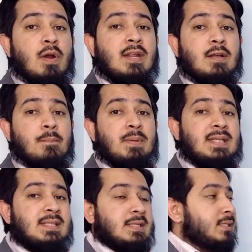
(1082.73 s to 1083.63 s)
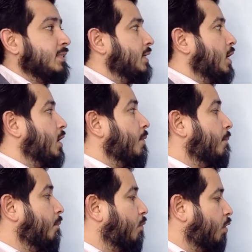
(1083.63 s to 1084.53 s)
a business,
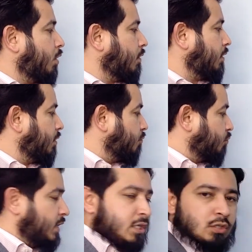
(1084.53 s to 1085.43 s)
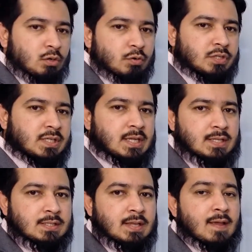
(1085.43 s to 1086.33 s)
more
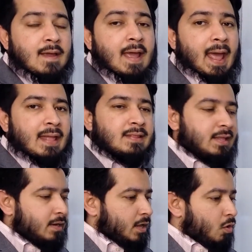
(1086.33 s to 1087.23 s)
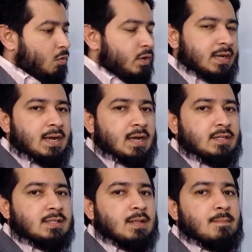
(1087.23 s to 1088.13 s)
resources, and then
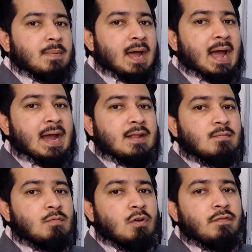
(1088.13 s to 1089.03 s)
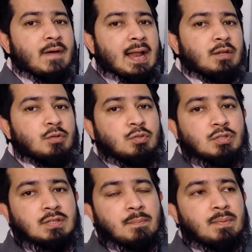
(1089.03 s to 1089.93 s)
organize them by adding more value to
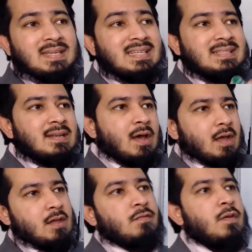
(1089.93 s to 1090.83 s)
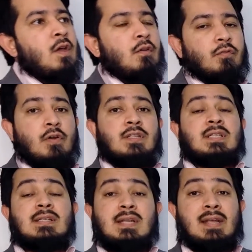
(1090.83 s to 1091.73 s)
somebody's life, for
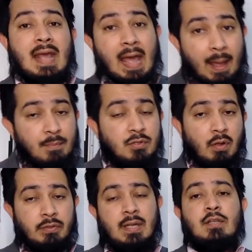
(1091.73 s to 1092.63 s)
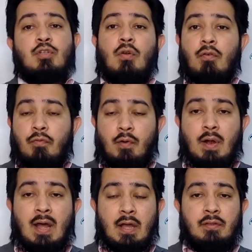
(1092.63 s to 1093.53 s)
instance, like Amazon does for
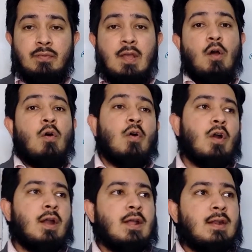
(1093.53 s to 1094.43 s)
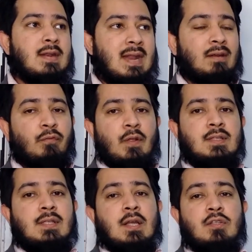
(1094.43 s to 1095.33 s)
us, or
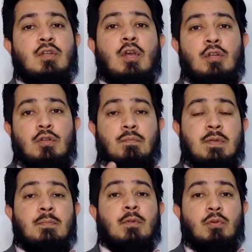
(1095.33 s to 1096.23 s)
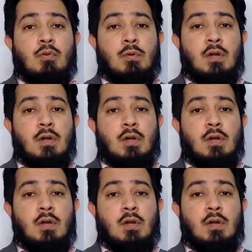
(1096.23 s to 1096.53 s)
Netflix does to people who